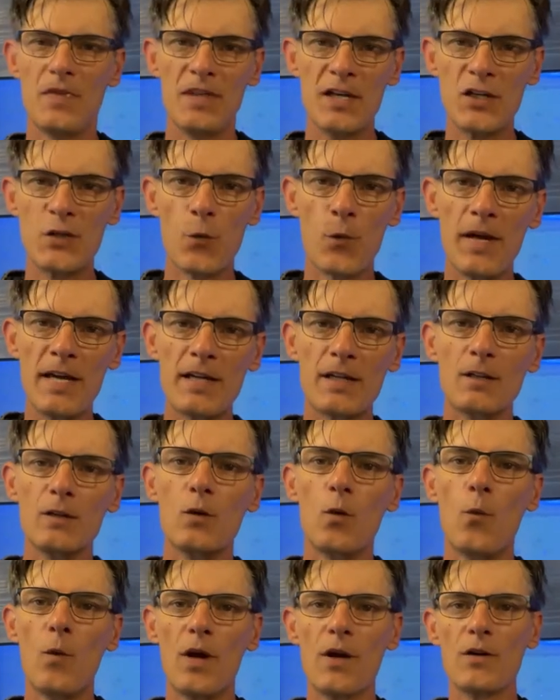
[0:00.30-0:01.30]
This week,
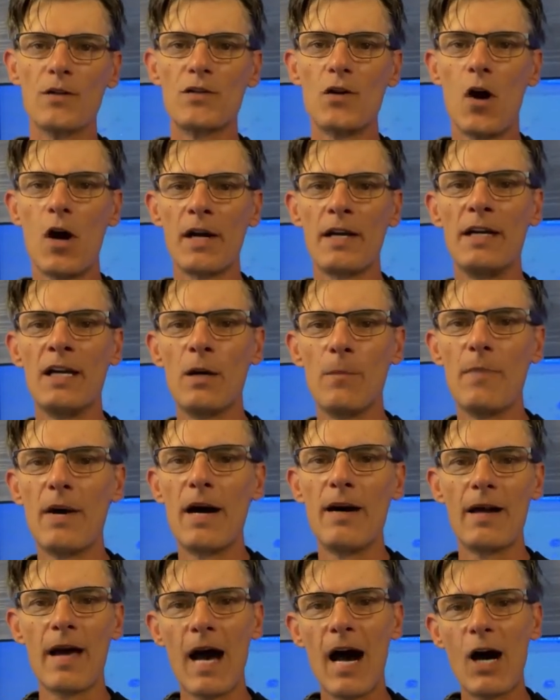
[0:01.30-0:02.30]
we are talking
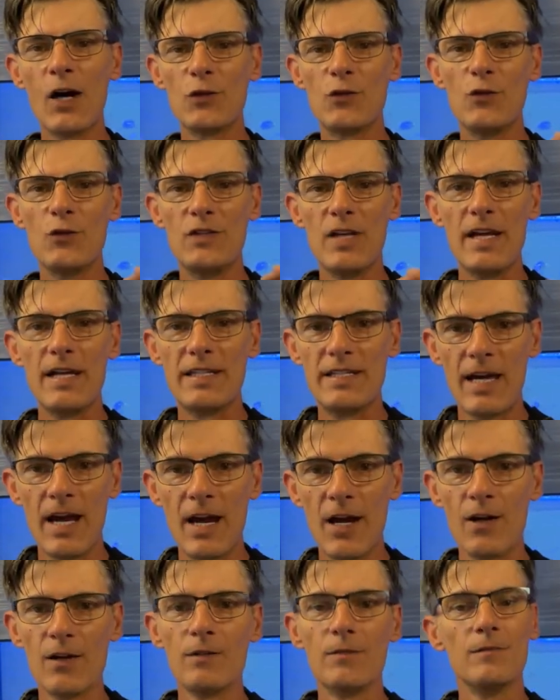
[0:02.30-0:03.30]
about how to take
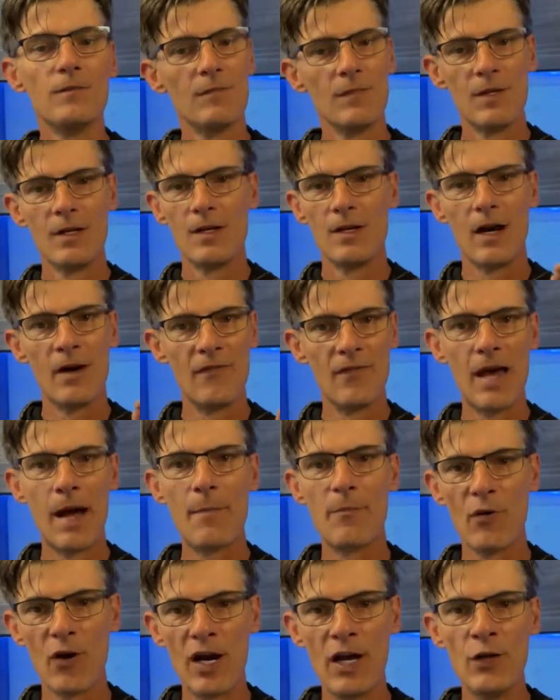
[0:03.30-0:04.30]
care of
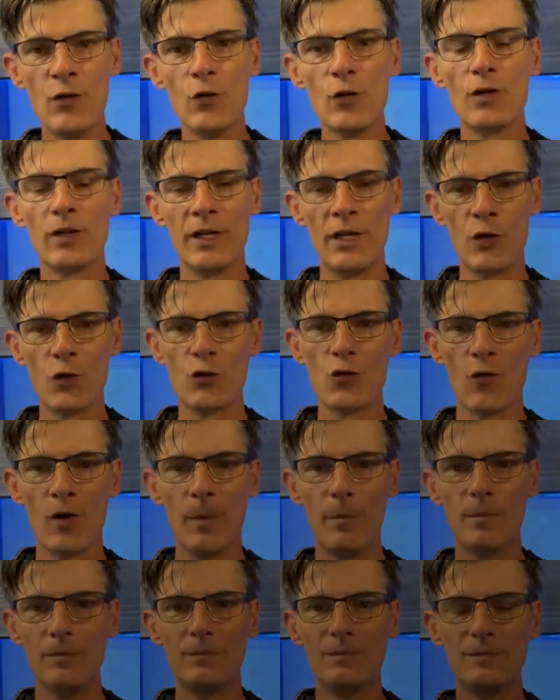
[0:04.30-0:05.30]
that brand new cleaner shrimp.